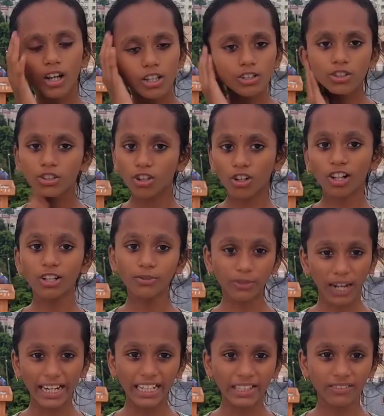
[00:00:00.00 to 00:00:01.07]
So you're going to
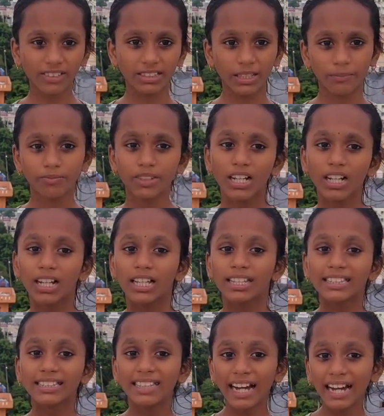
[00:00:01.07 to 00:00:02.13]
fight with them.
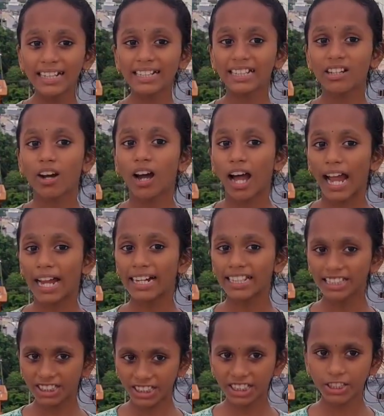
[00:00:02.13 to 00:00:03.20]
That
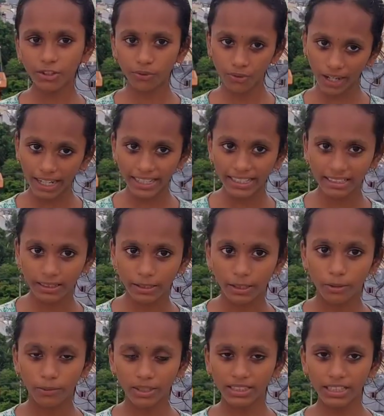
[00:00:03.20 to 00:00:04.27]
energy to fight
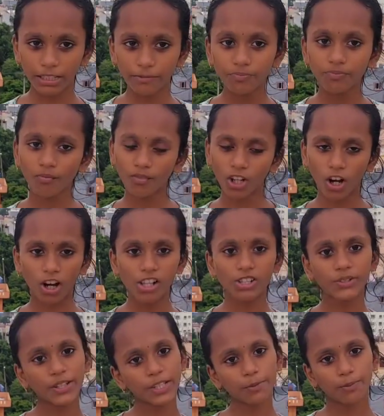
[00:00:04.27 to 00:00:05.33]
with them
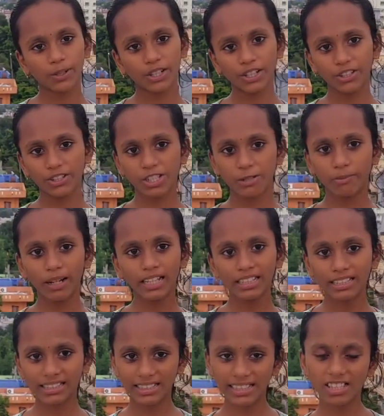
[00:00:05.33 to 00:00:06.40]
also is produced by
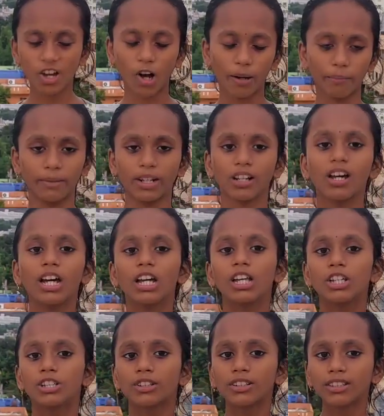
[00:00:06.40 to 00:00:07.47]
this hormone.
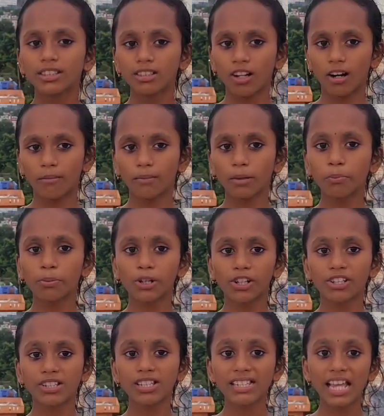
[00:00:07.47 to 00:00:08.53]
So this hormone
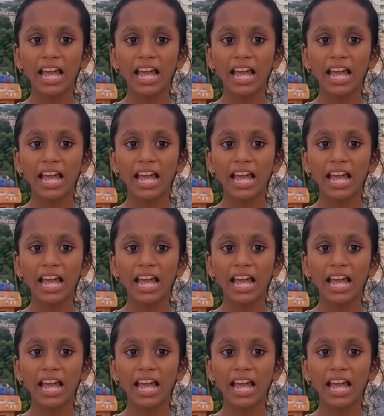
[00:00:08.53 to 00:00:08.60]
produces